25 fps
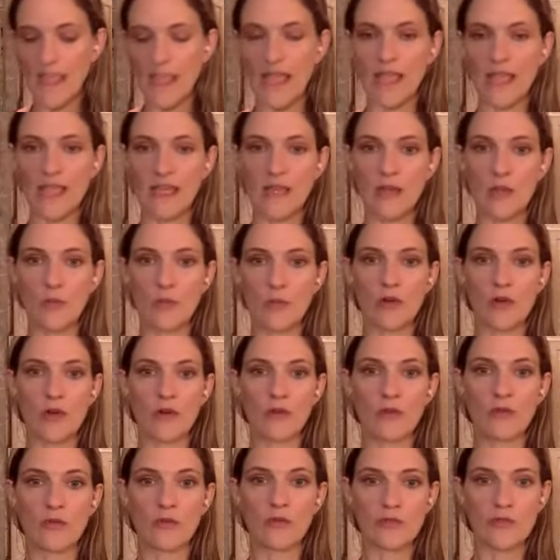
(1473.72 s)
And
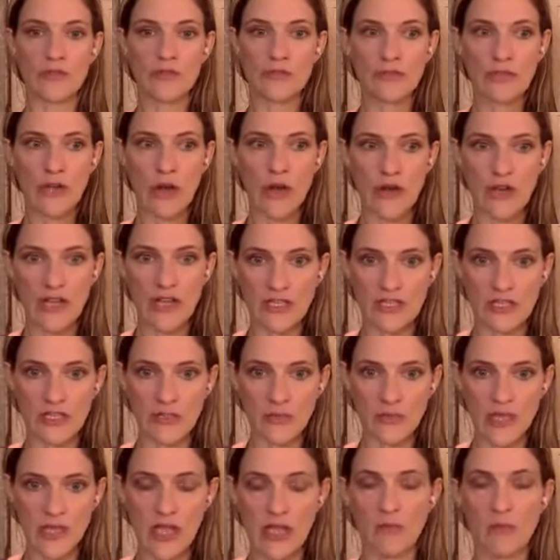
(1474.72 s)
we're starting to
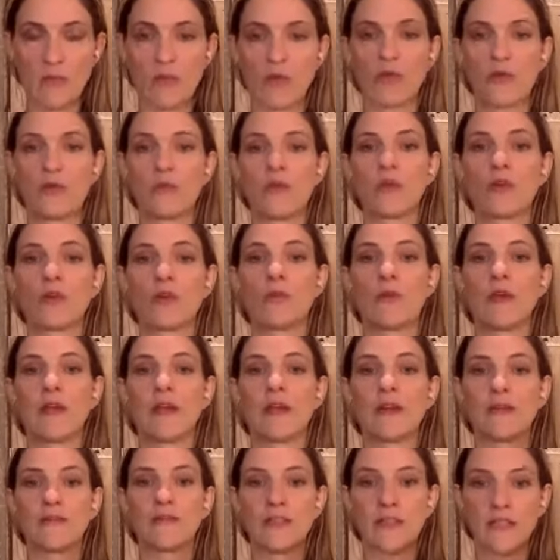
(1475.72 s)
become more and more
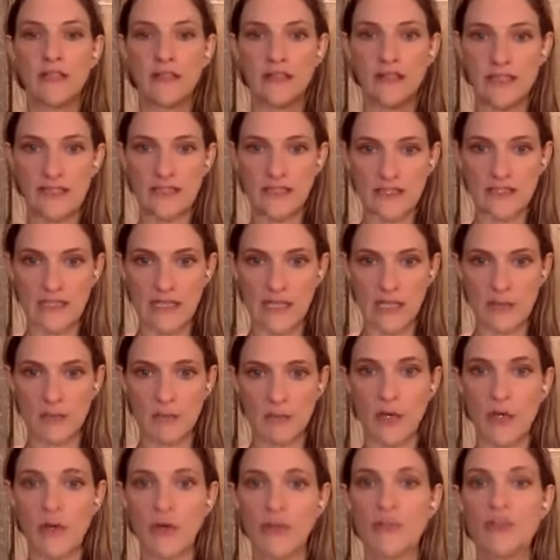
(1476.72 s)
aware of the cleansing and
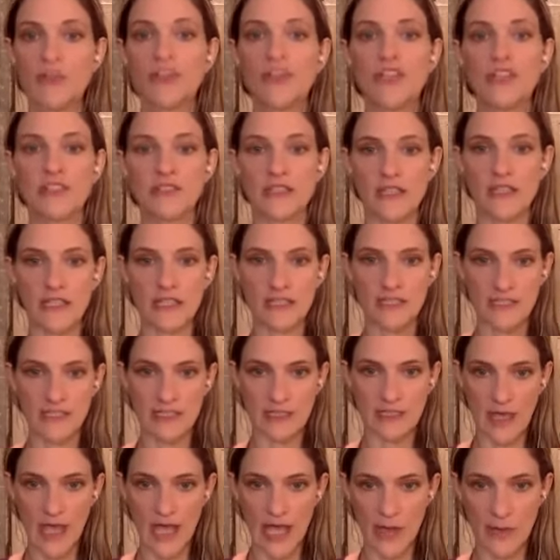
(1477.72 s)
purging that needs
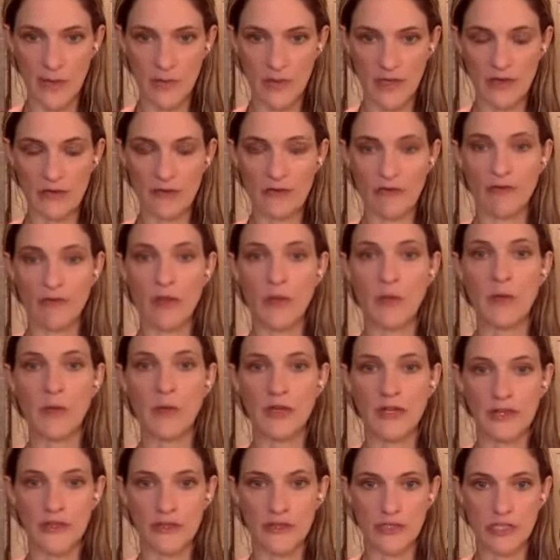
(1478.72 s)
to happen from our
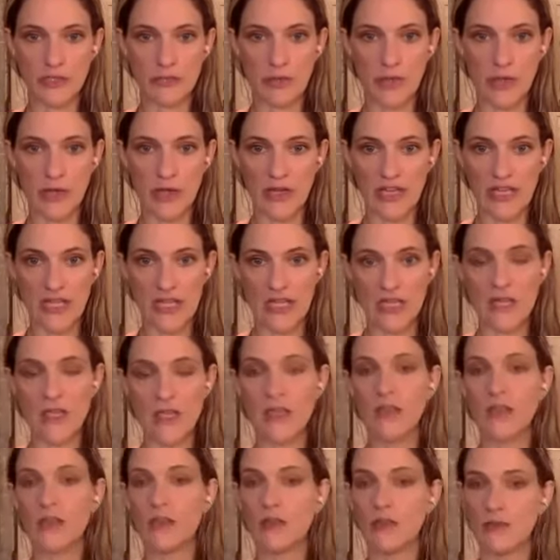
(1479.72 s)
energy body
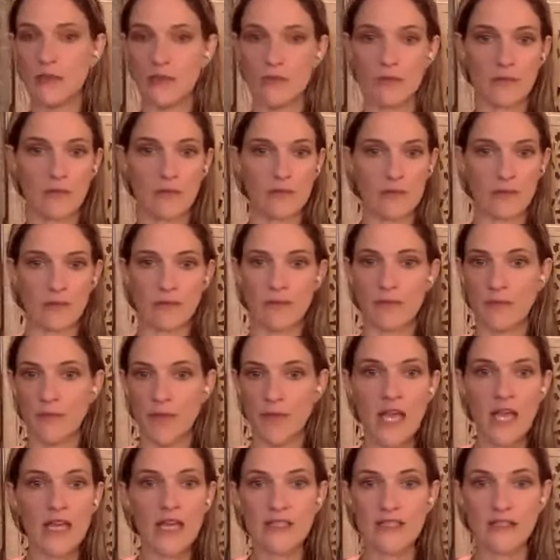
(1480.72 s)

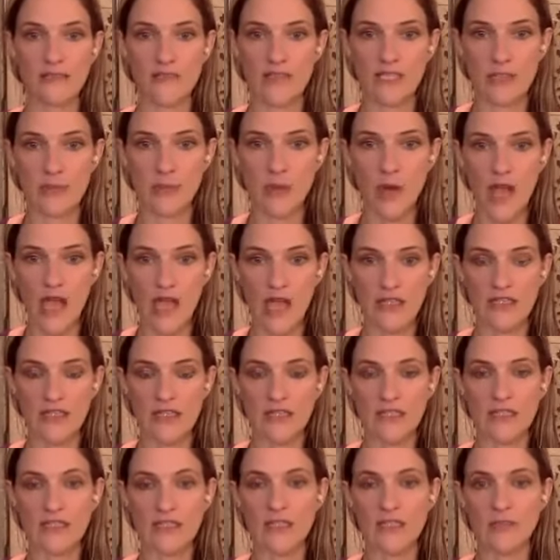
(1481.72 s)
because of this
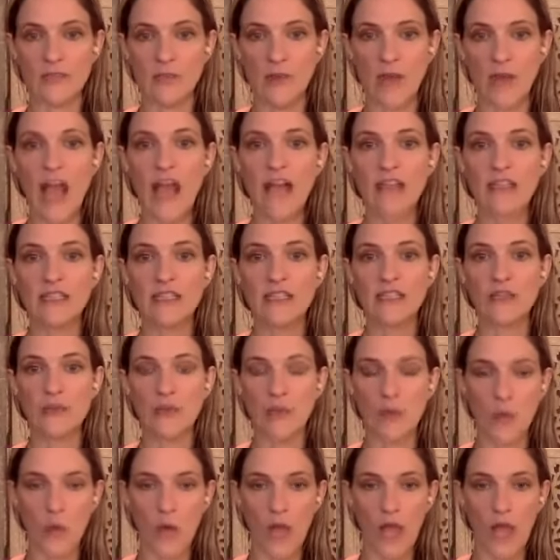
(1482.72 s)
practice. This practice
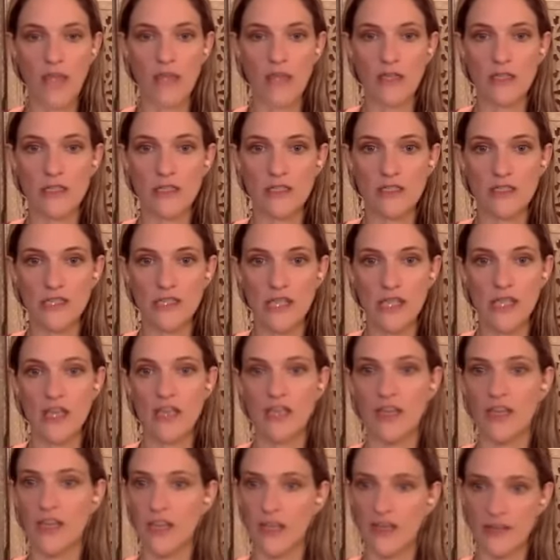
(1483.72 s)
requires
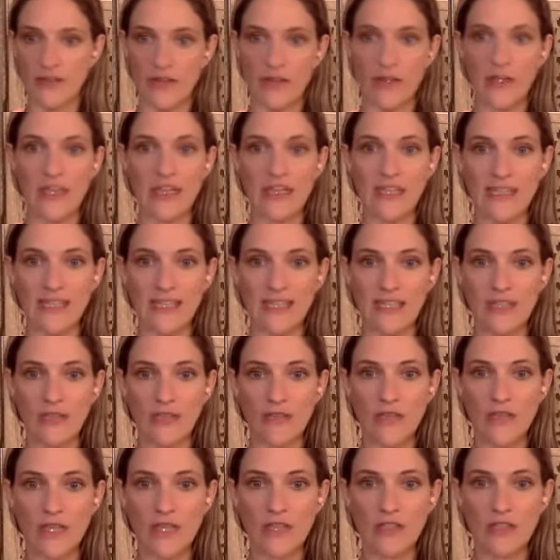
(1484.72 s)
a very clean
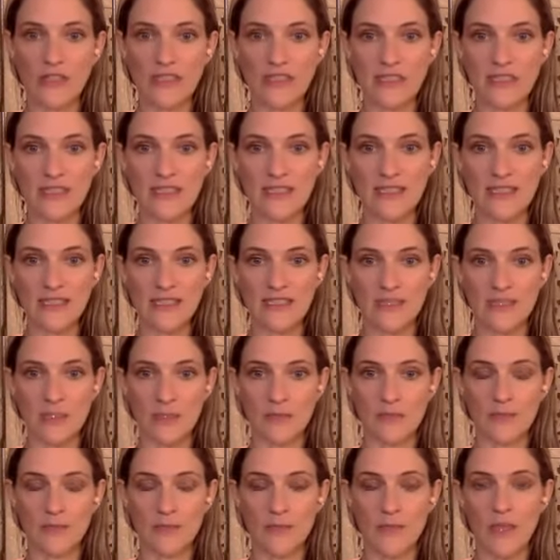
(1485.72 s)
field and
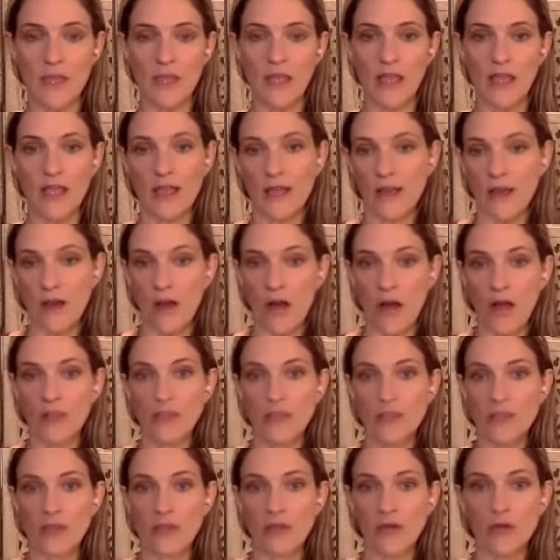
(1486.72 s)
system. And it
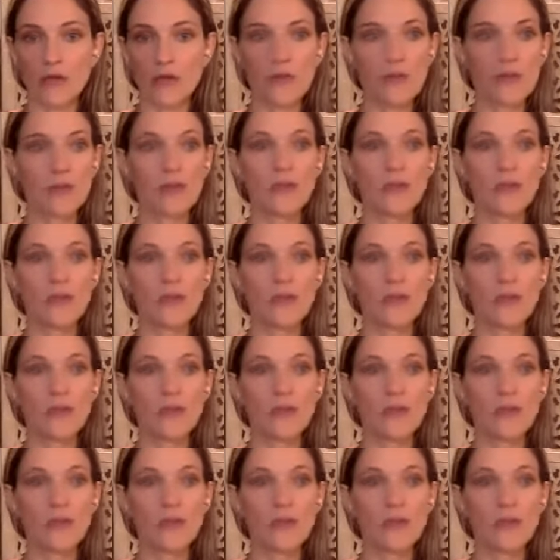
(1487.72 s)
also